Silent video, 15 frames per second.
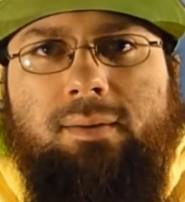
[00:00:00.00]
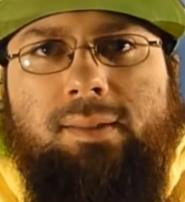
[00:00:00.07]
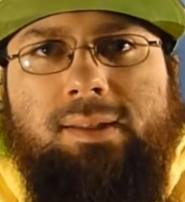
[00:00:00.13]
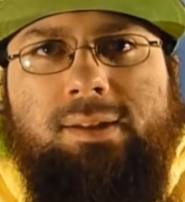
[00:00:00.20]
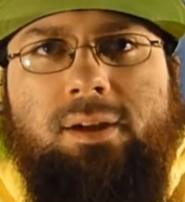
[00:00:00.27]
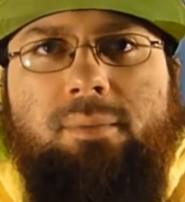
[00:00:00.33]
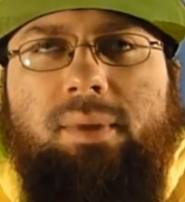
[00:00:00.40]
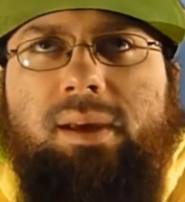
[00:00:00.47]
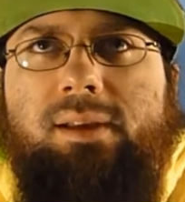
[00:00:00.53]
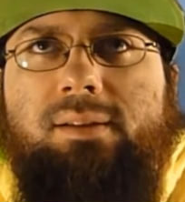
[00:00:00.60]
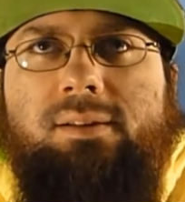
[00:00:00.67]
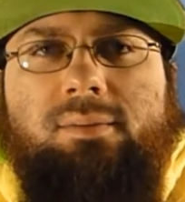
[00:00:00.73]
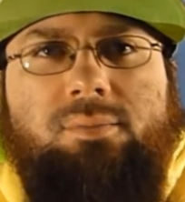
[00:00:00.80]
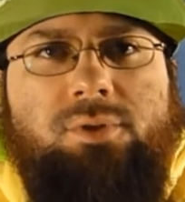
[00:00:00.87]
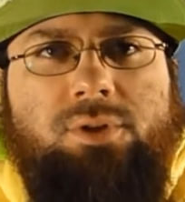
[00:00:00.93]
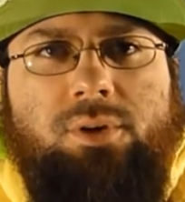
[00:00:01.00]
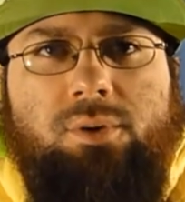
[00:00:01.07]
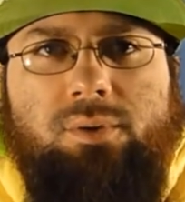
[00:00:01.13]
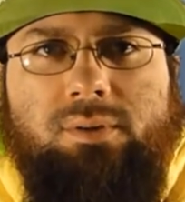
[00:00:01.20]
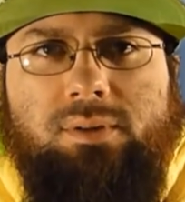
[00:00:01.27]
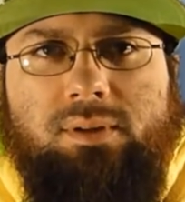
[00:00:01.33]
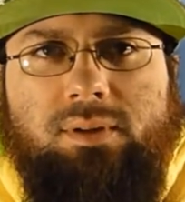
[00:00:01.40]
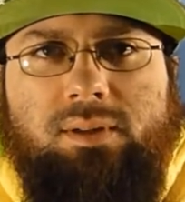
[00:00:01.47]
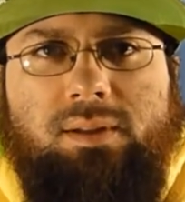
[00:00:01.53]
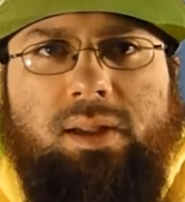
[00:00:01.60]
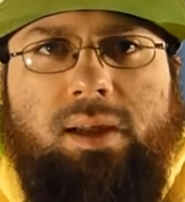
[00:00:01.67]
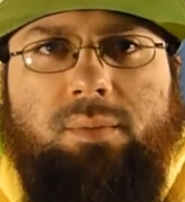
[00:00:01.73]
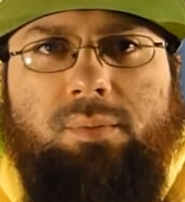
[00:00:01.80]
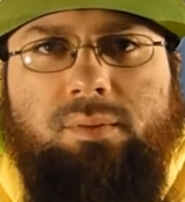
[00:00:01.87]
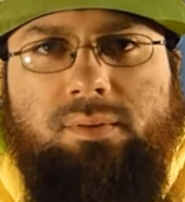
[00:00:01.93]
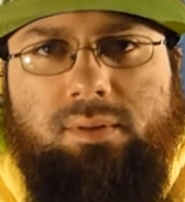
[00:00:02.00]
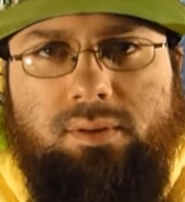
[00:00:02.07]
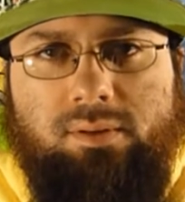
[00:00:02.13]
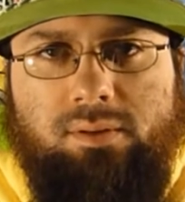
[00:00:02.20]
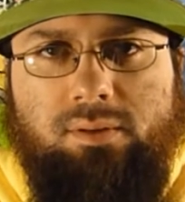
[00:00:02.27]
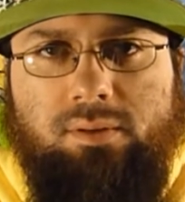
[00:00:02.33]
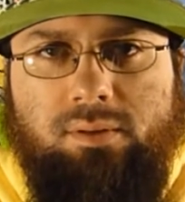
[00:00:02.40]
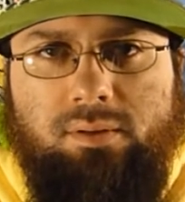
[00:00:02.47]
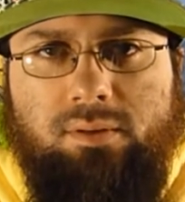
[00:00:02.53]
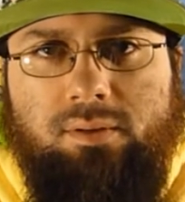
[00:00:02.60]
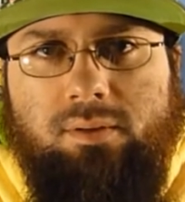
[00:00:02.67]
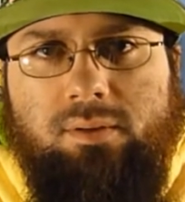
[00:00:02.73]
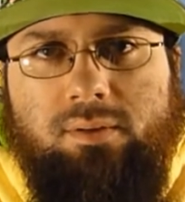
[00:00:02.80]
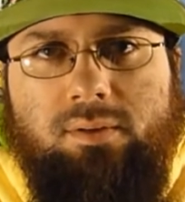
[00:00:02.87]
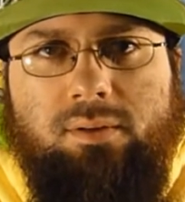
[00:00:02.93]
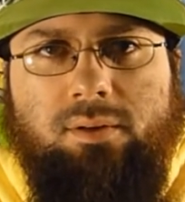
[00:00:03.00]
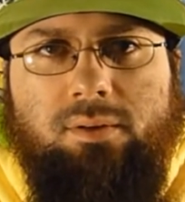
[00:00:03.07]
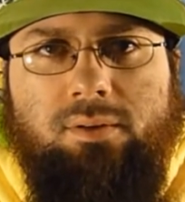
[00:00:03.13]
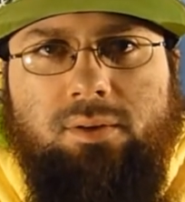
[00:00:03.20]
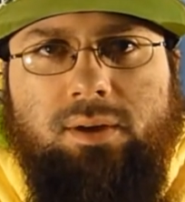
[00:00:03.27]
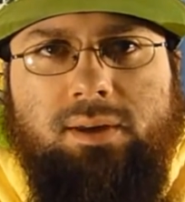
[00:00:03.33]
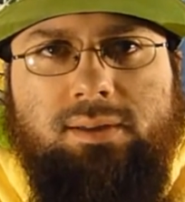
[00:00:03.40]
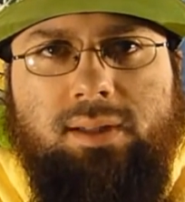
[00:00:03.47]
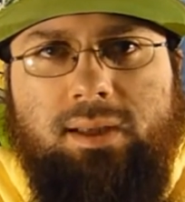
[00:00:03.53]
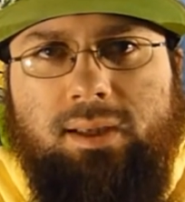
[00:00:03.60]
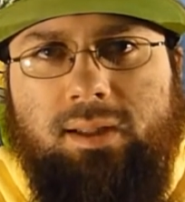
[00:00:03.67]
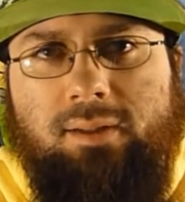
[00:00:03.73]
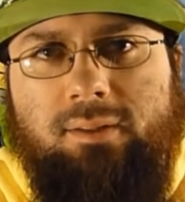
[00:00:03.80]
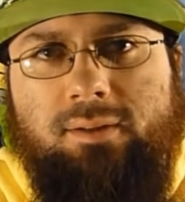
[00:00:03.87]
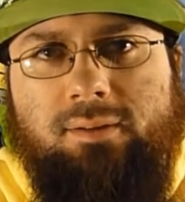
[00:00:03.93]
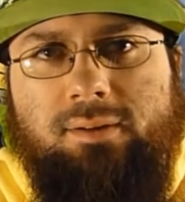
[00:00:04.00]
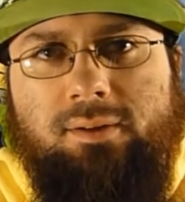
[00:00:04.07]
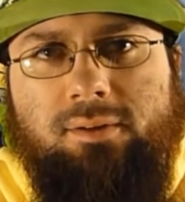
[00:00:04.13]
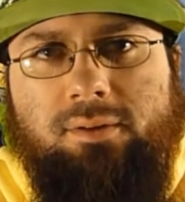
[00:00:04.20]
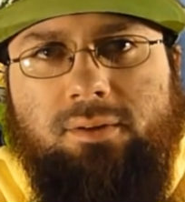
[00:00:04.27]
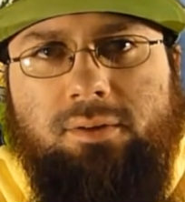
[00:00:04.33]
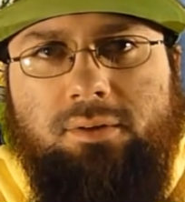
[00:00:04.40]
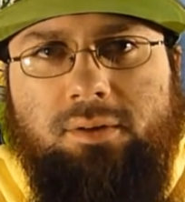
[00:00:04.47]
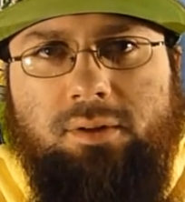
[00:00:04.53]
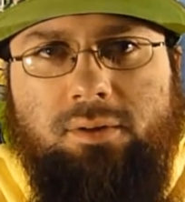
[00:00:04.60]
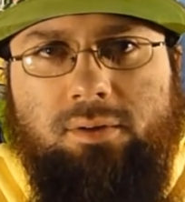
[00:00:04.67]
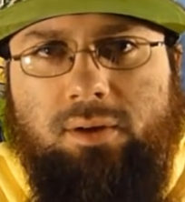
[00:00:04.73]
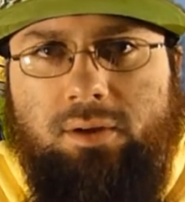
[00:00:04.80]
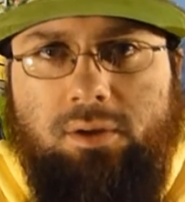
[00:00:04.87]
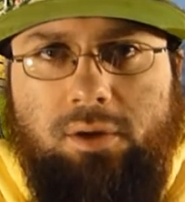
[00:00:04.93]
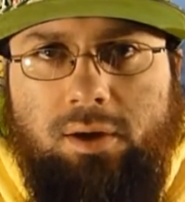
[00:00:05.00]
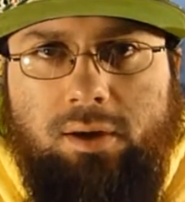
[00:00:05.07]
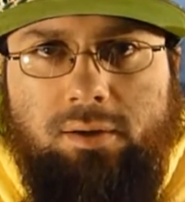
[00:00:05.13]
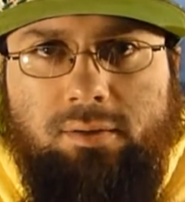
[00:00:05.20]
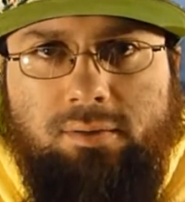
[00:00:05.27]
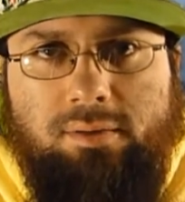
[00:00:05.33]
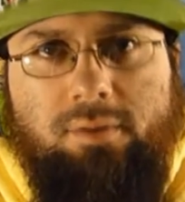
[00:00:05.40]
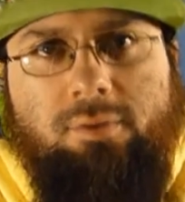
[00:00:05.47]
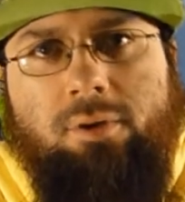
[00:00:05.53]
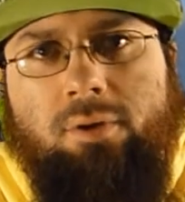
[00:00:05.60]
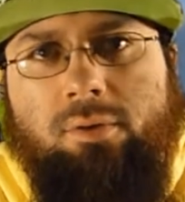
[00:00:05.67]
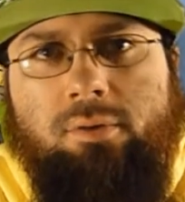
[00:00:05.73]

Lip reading: They start making some jokes and April says, do you guys take anything seriously? And they're like, yes. And they're all